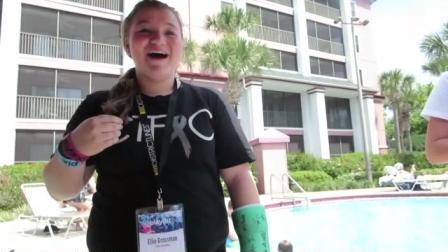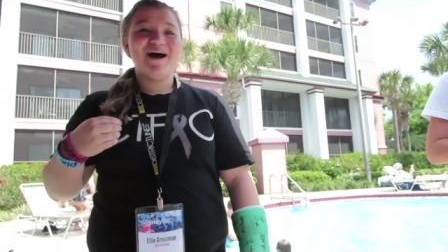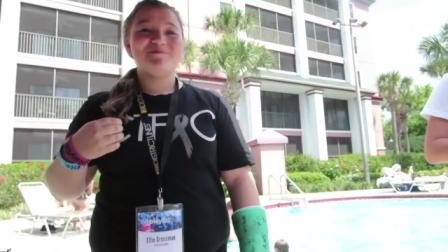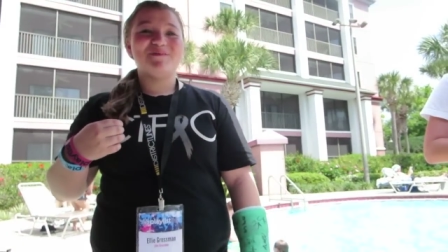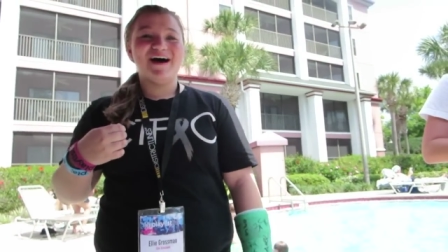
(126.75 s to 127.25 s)

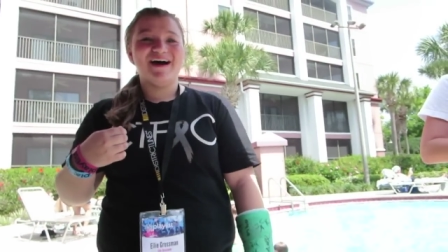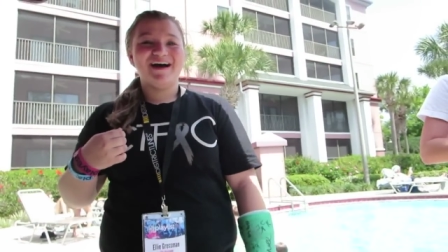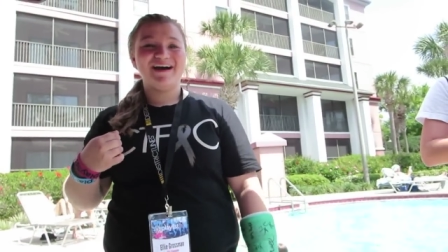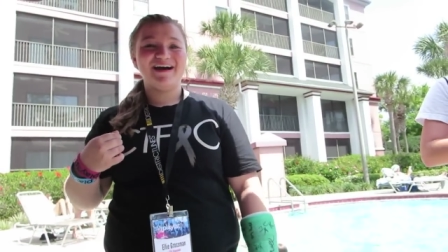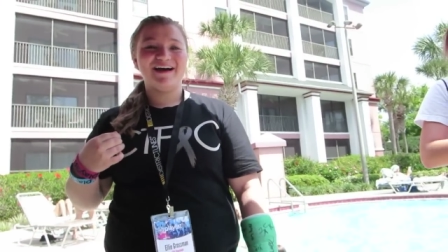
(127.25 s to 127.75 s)
Is it really
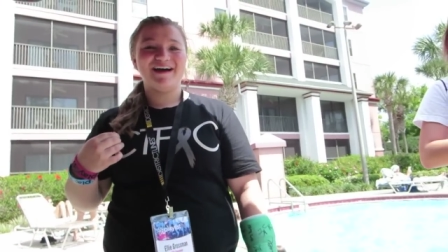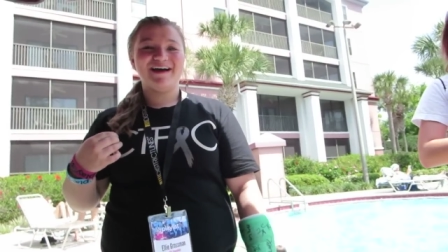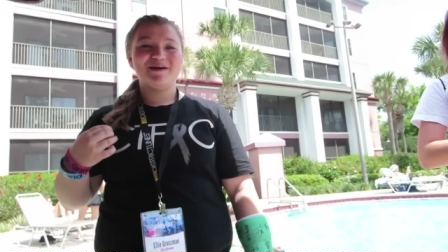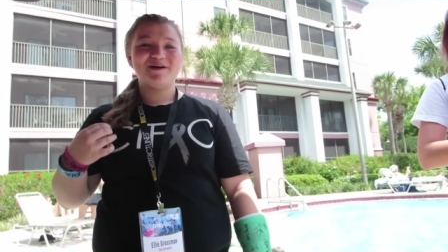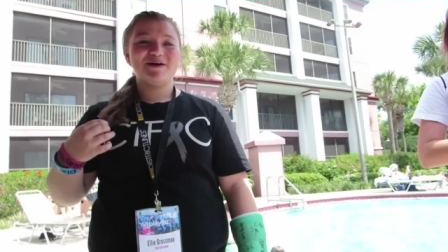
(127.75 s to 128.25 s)
on your bucket
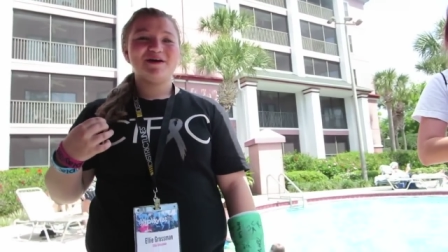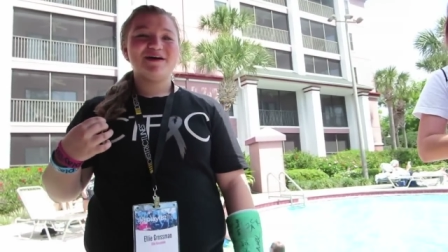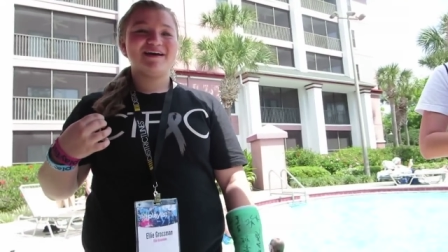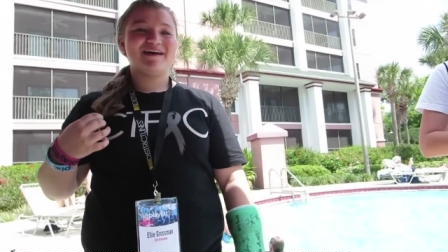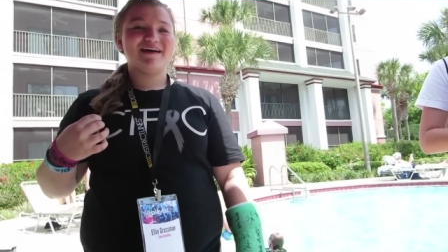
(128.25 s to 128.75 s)
list? How
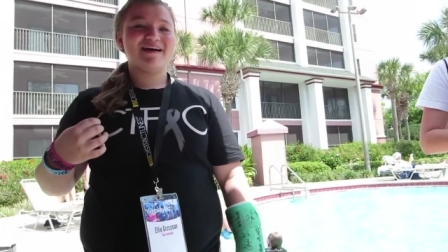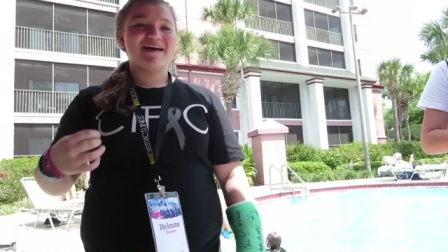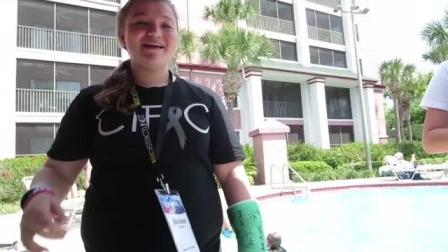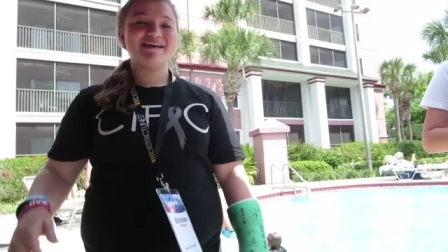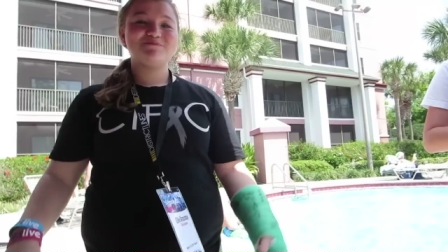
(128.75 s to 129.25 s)
bad do you
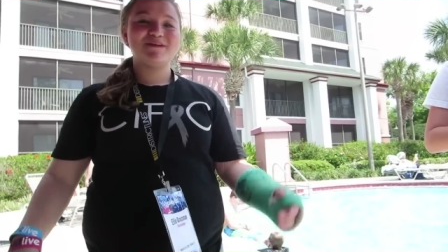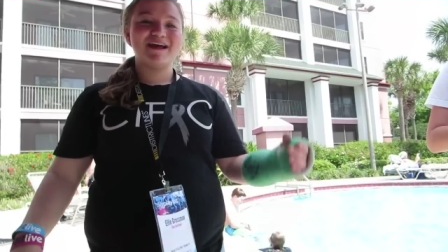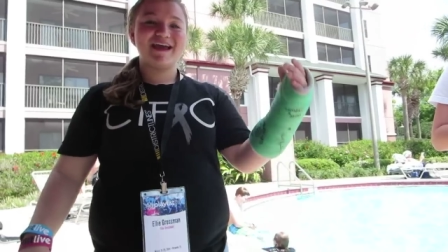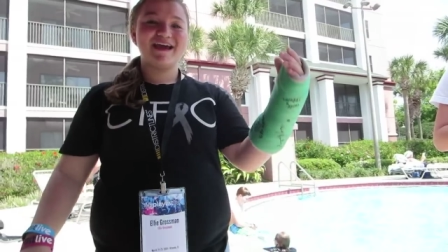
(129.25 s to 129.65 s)
want it, Ellie?